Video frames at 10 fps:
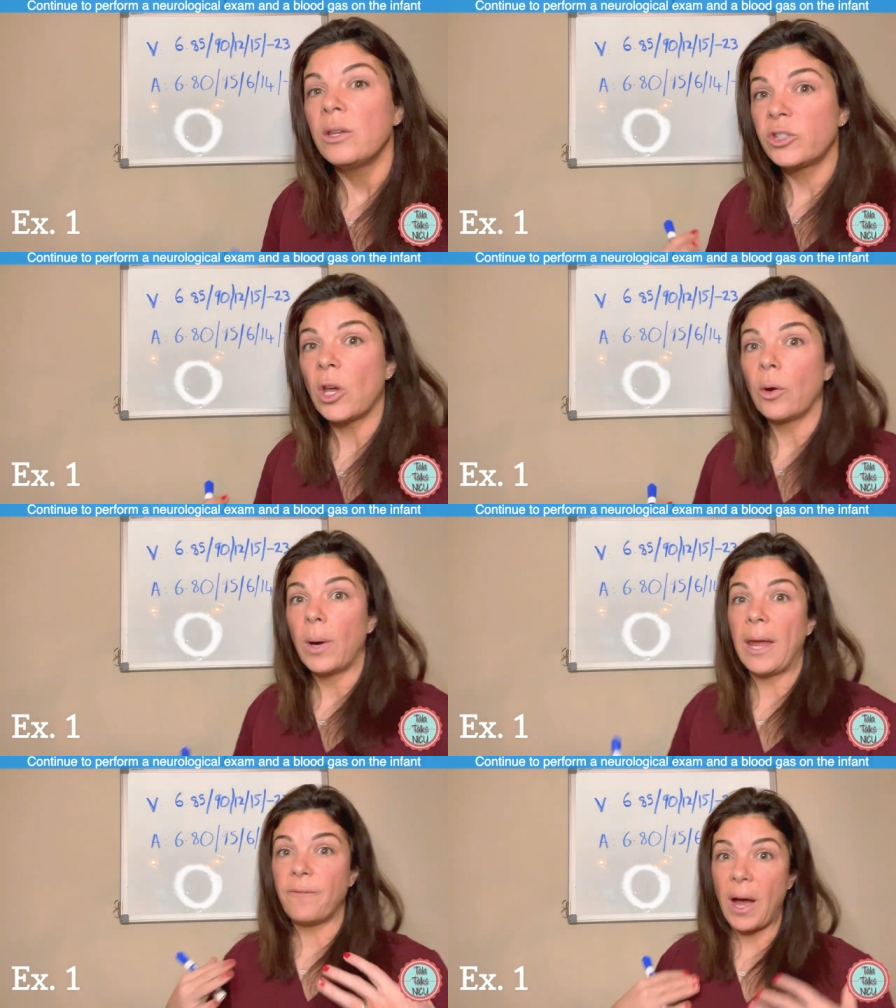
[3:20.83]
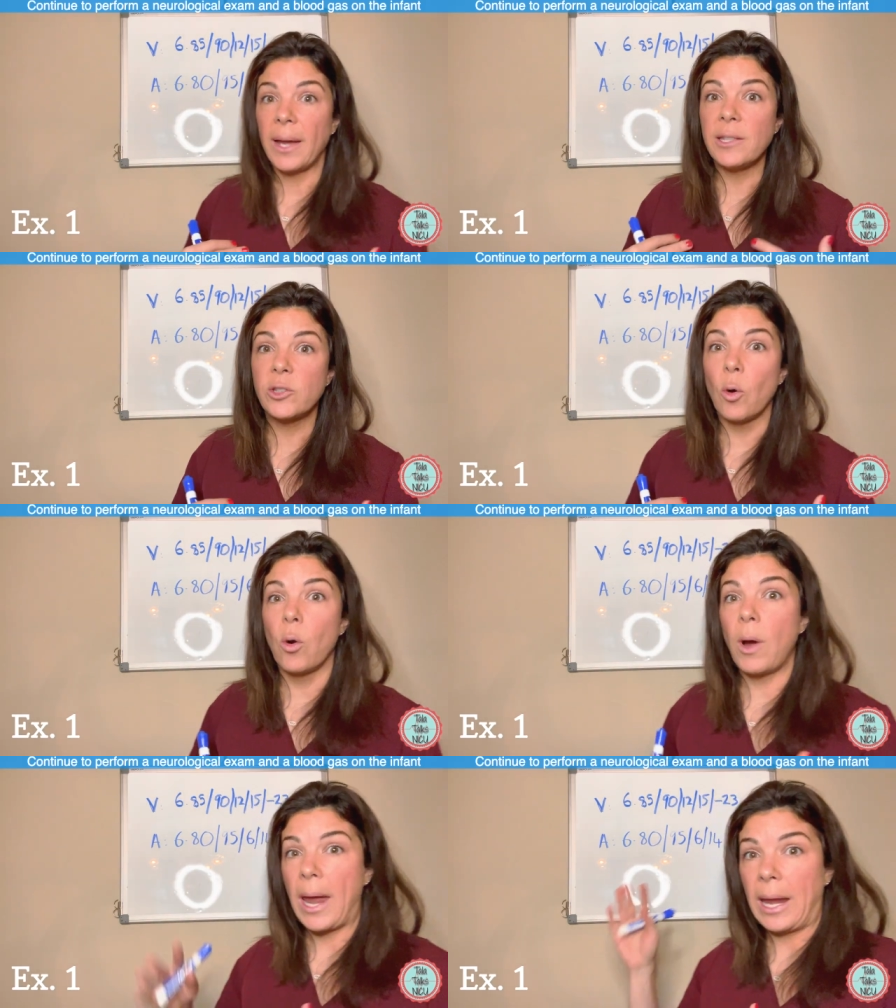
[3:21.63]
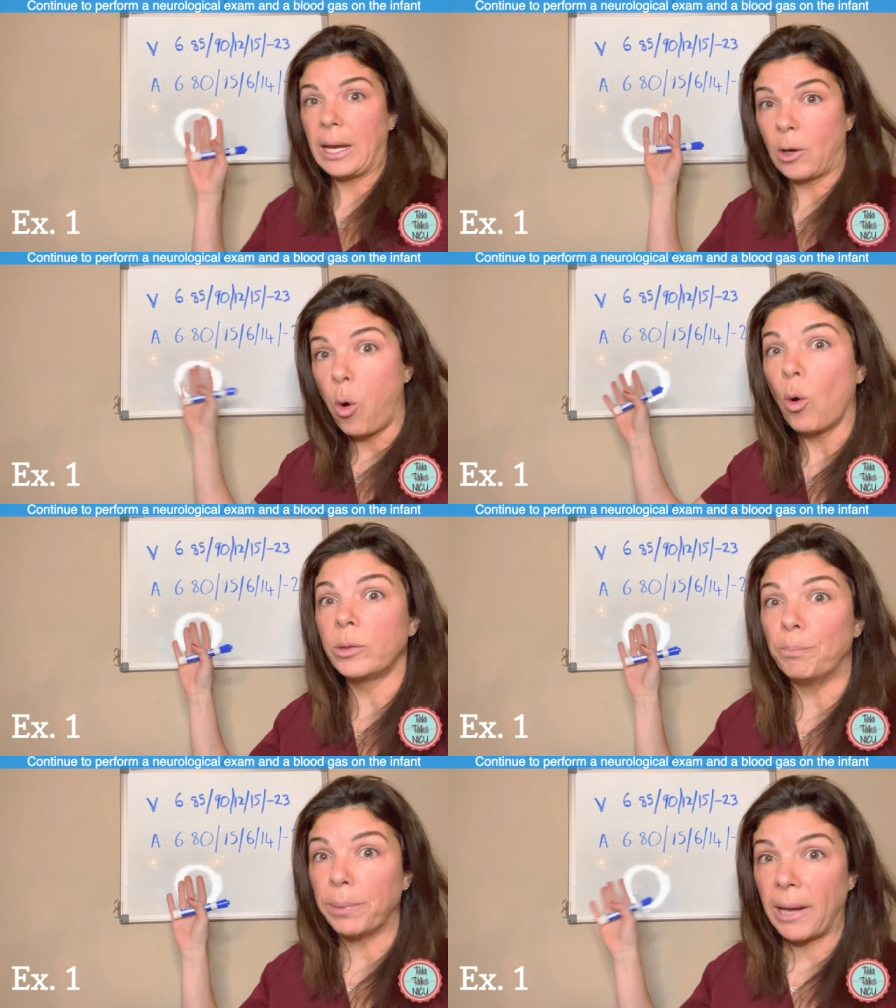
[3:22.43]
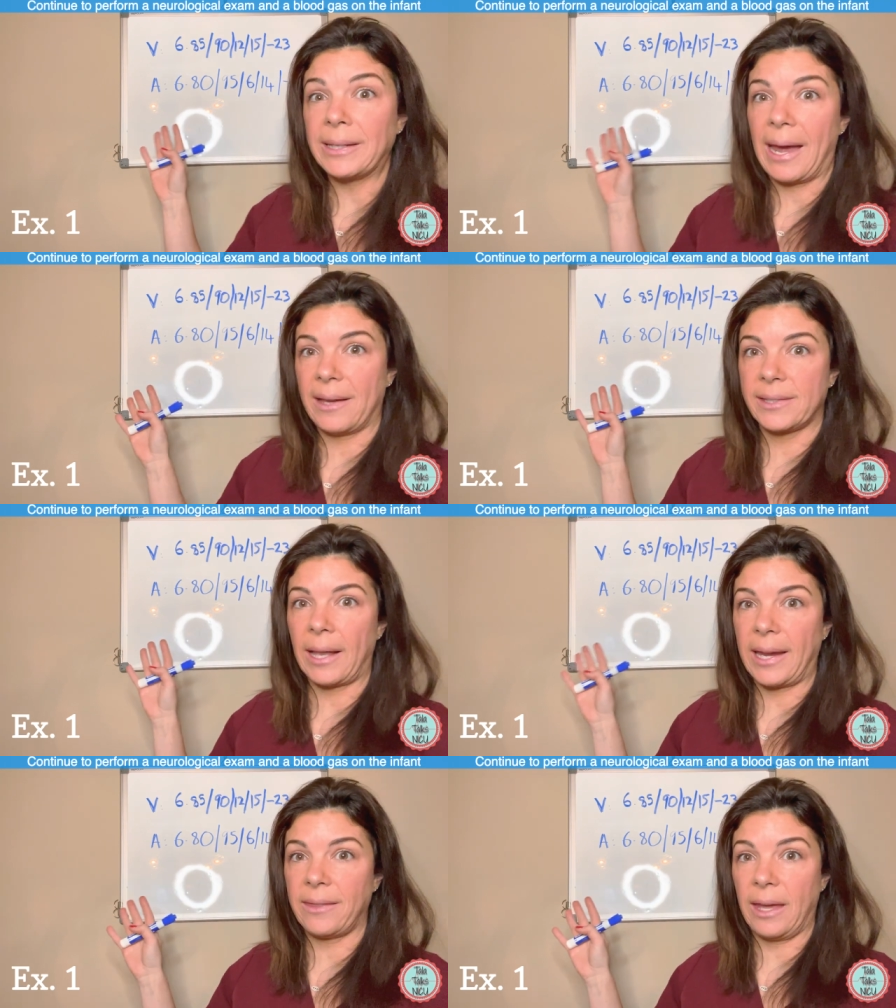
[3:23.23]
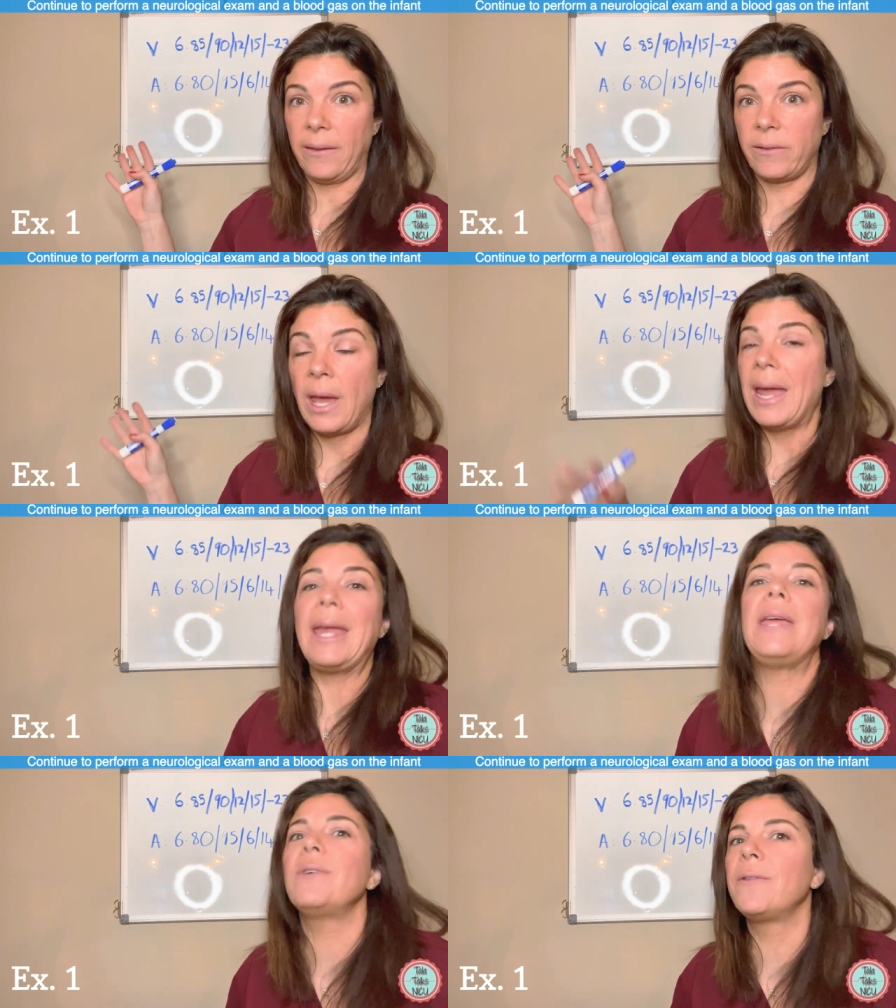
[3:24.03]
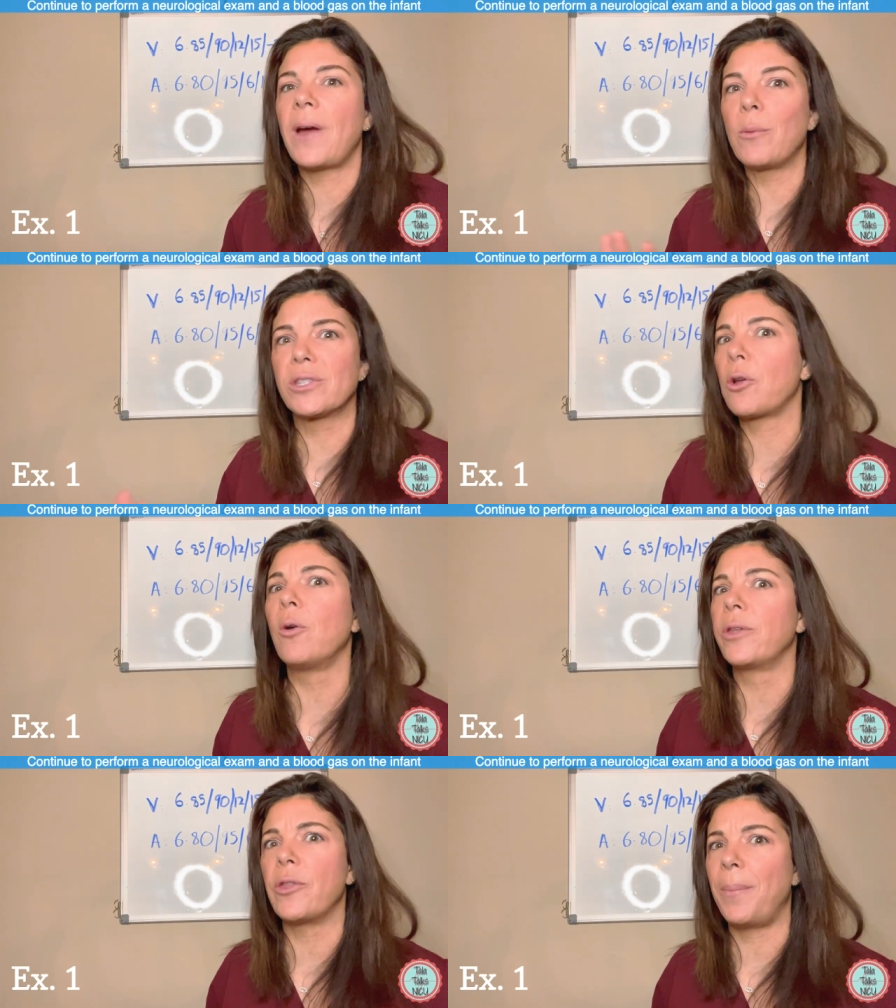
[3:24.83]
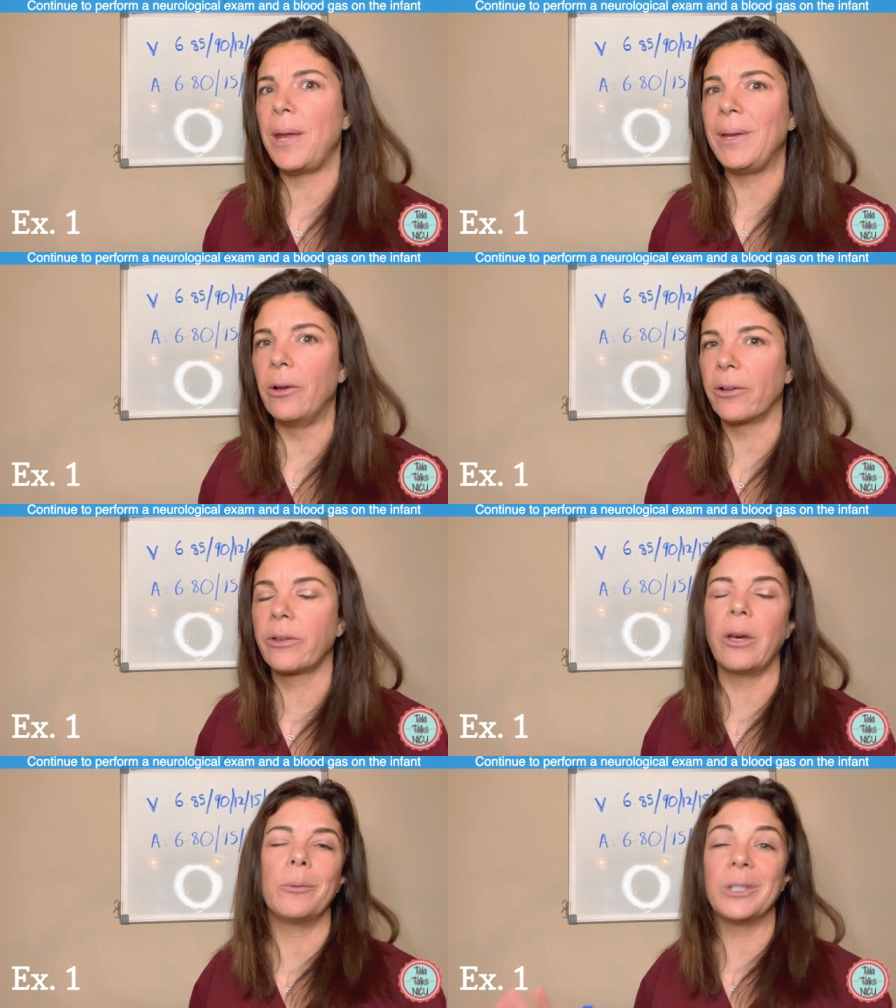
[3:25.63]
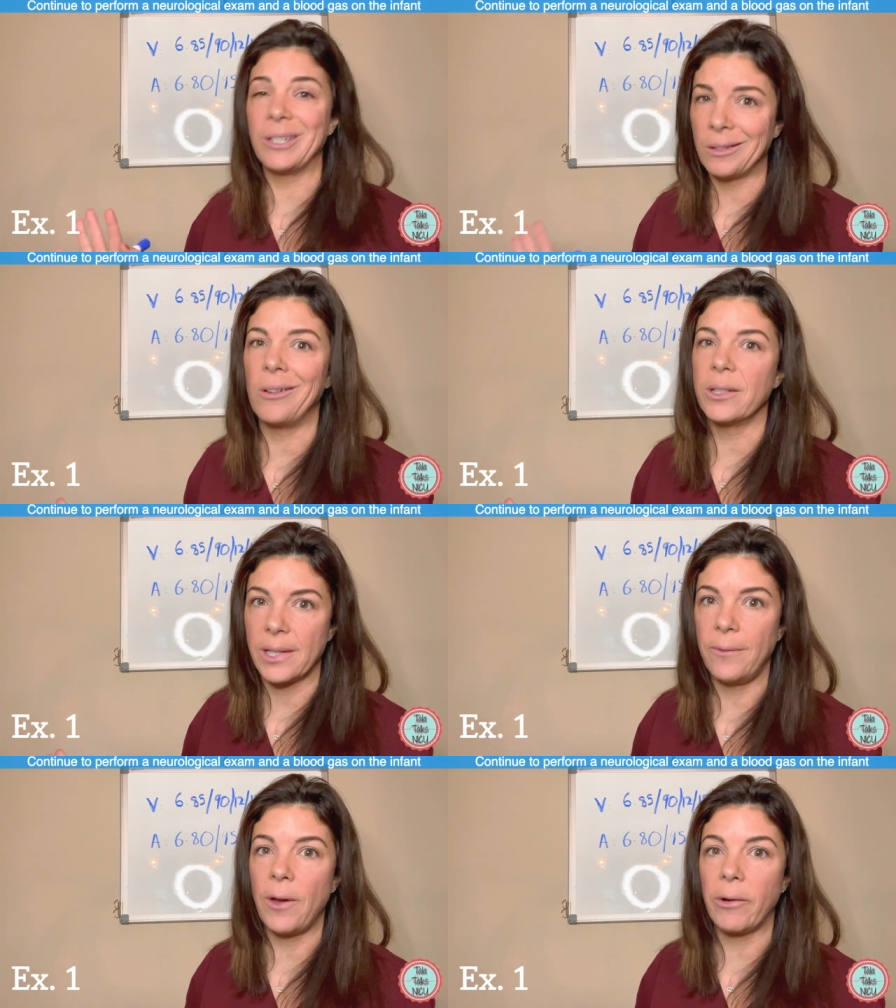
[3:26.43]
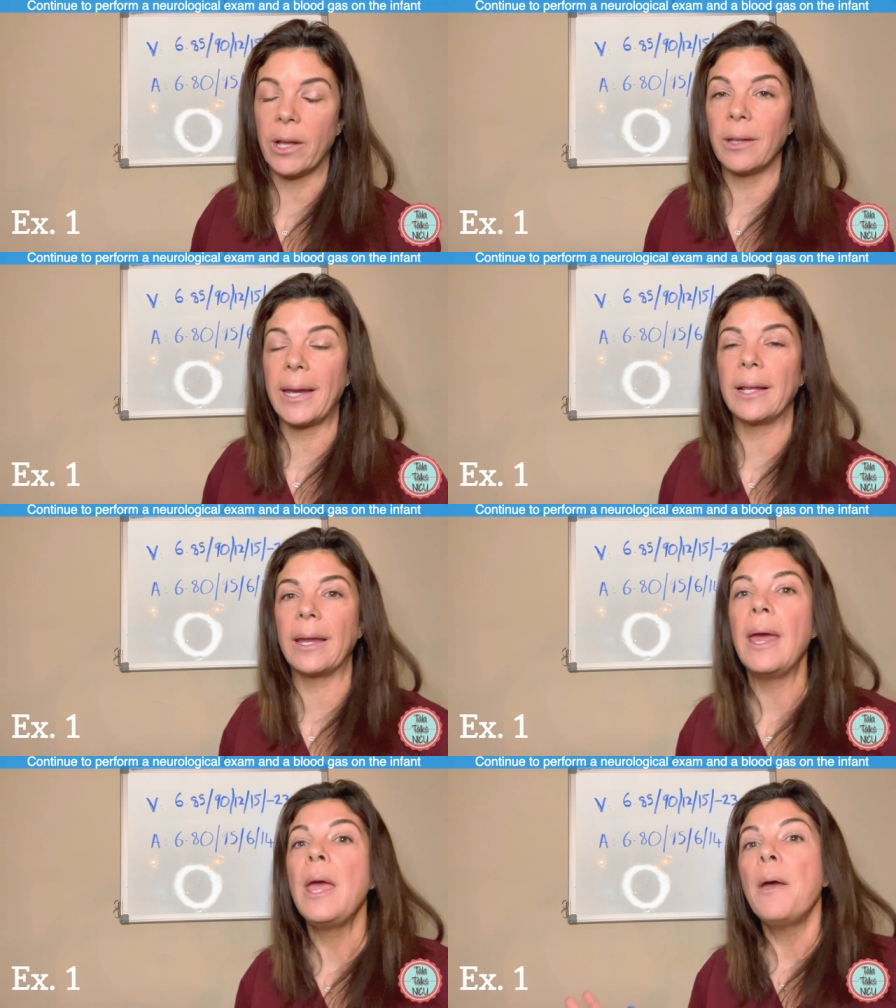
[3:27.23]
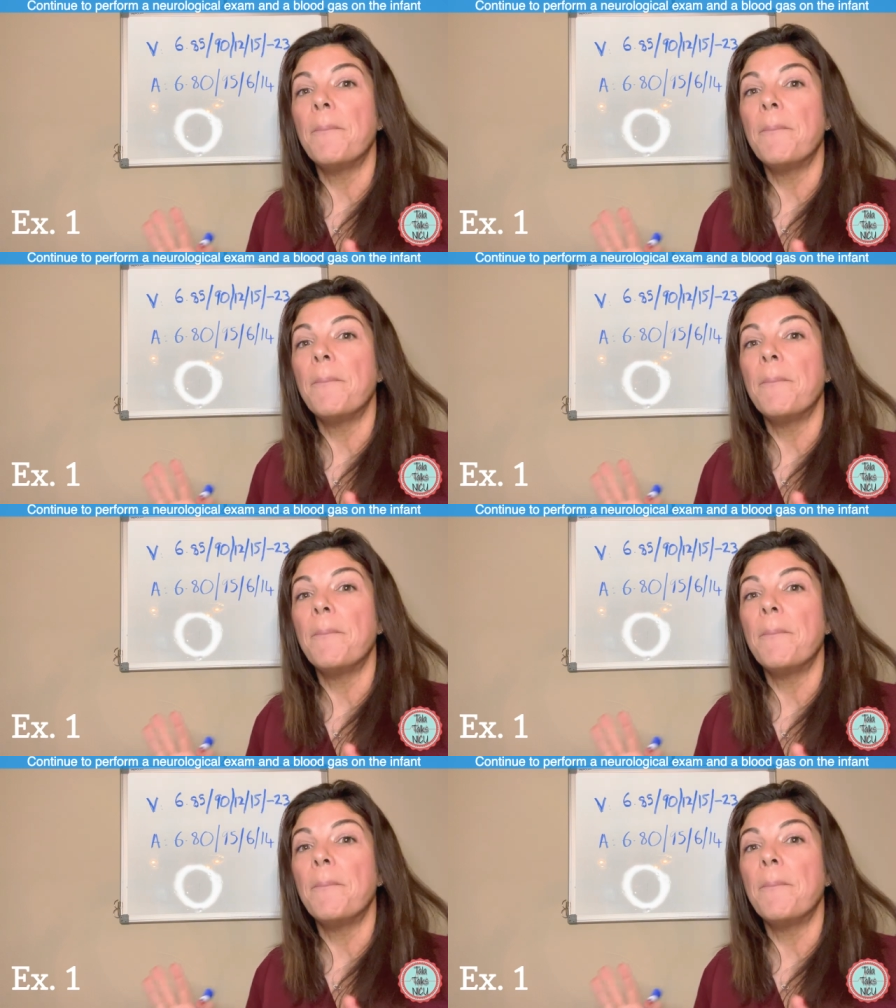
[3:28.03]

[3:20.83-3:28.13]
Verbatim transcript: So if I saw a cord blood gas like this, even if I was told that the baby looks good, which is honestly very unlikely,